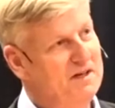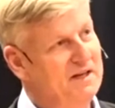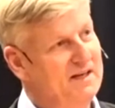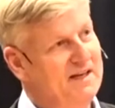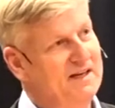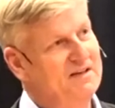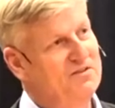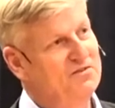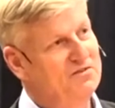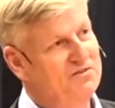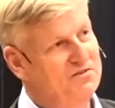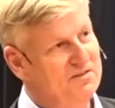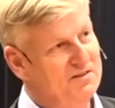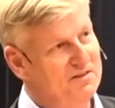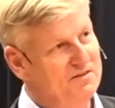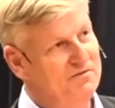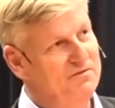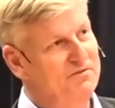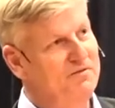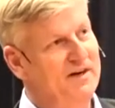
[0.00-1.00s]
be less
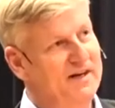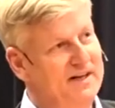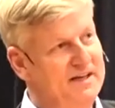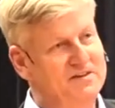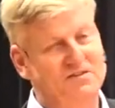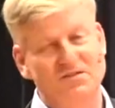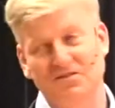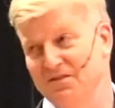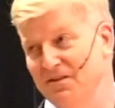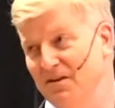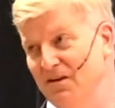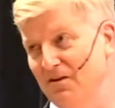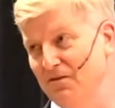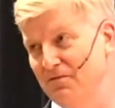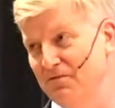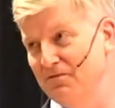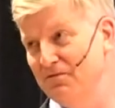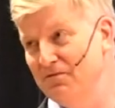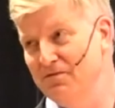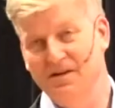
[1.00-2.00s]
afraid
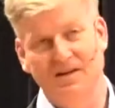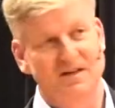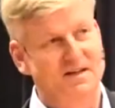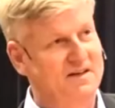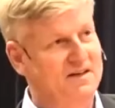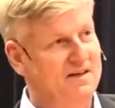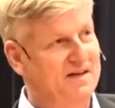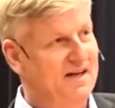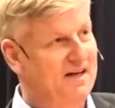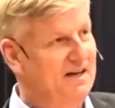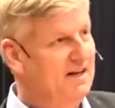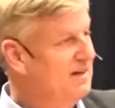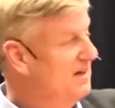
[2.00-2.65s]
of, uh,